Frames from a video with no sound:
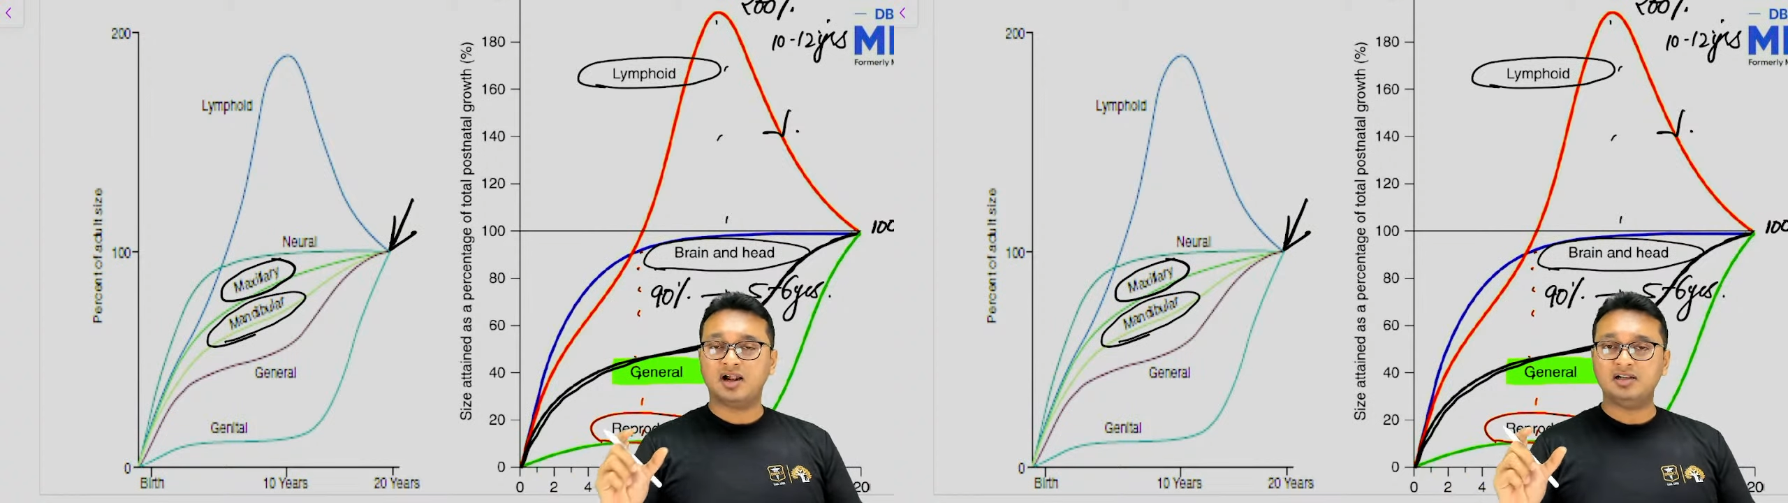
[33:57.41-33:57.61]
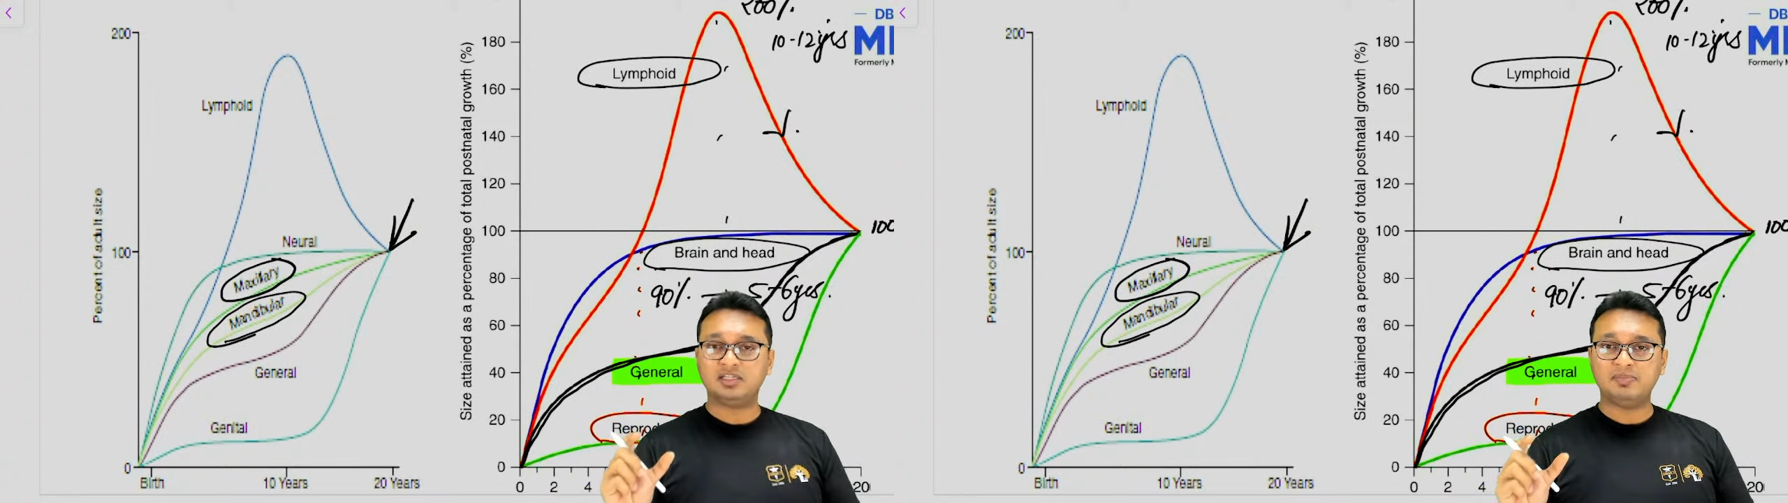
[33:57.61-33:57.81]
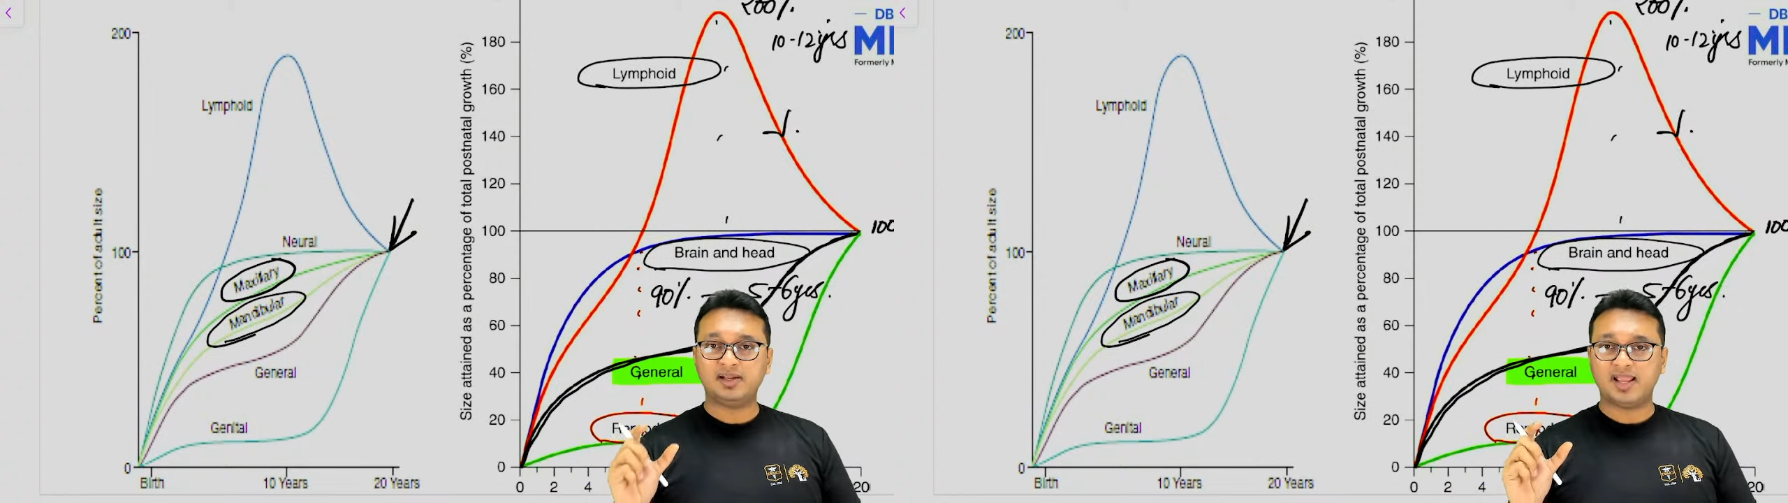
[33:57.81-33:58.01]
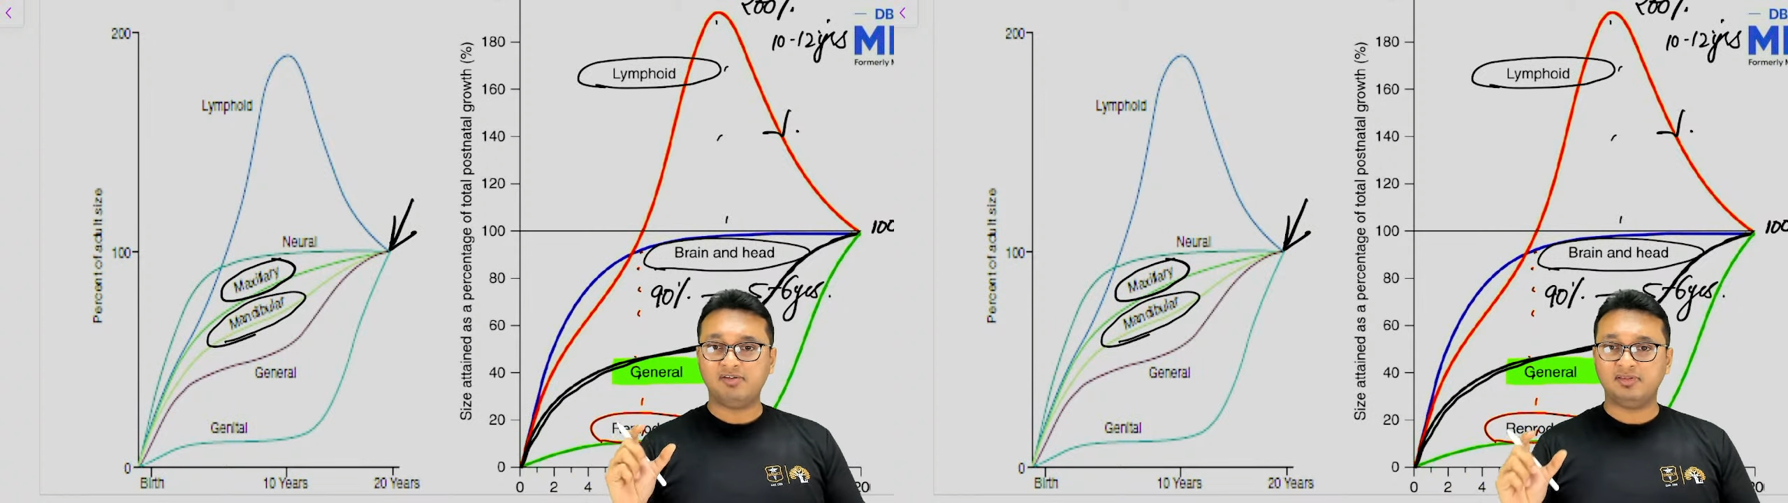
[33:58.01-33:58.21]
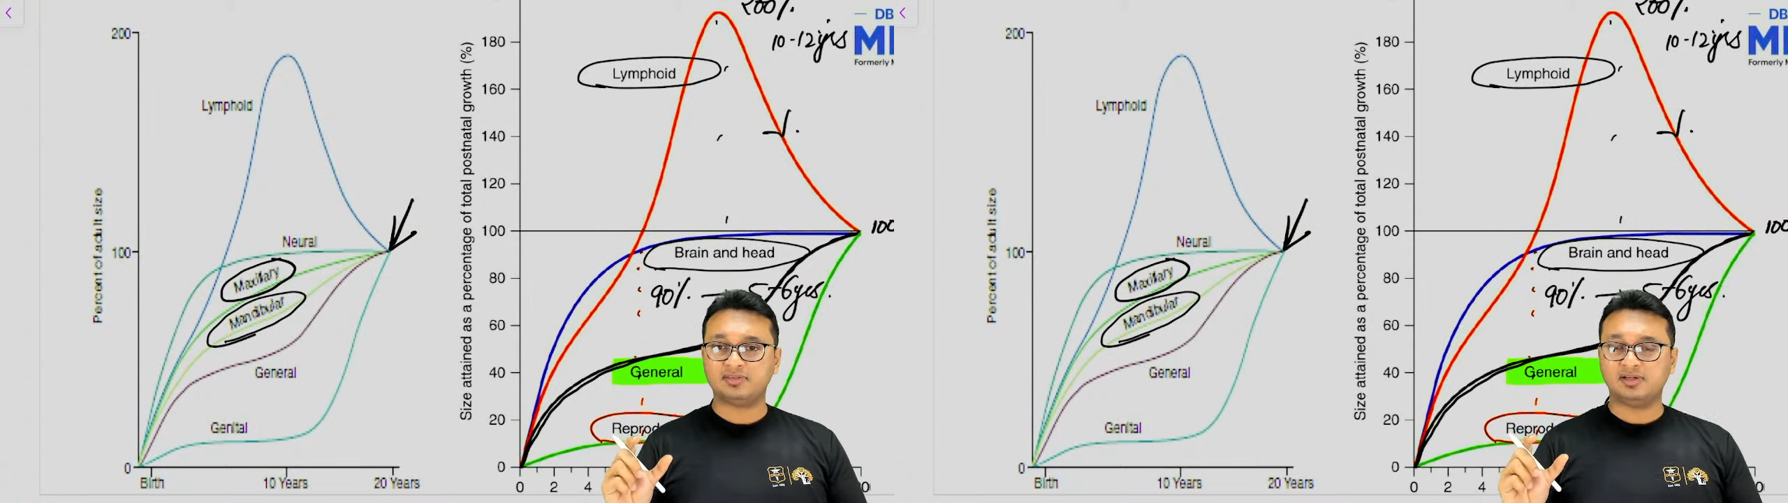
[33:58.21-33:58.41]
ultimate end
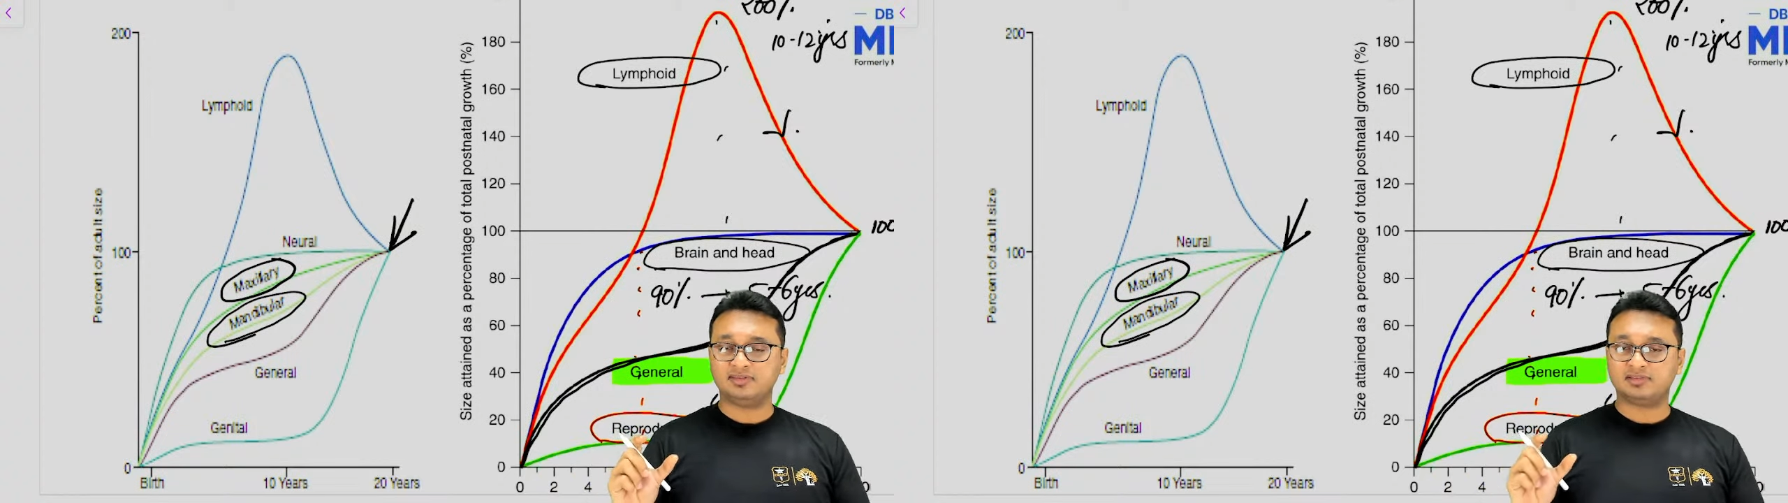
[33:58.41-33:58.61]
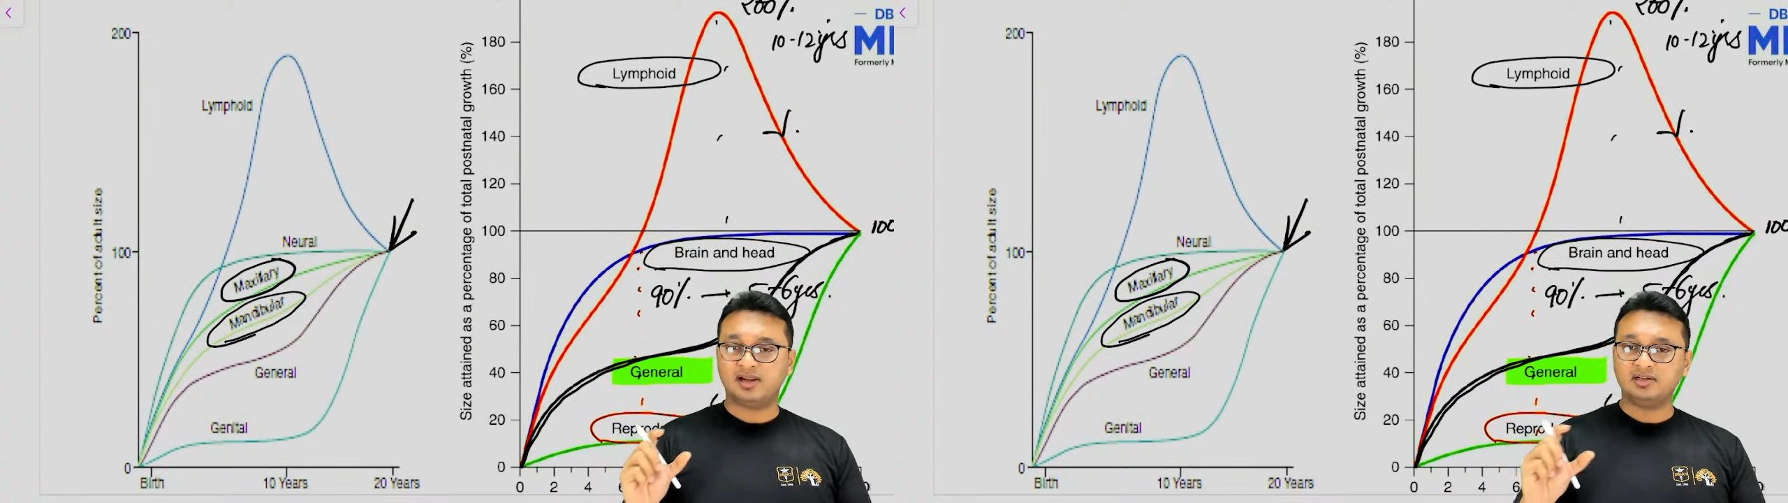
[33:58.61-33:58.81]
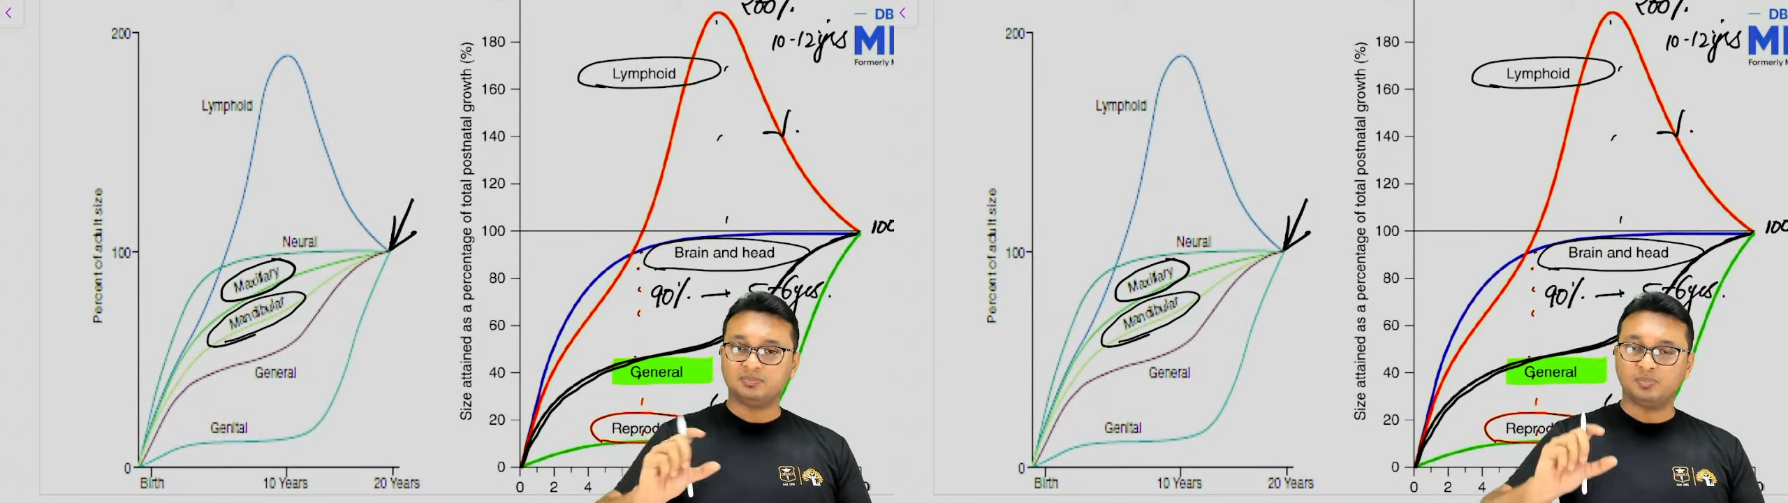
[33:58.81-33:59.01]
result is that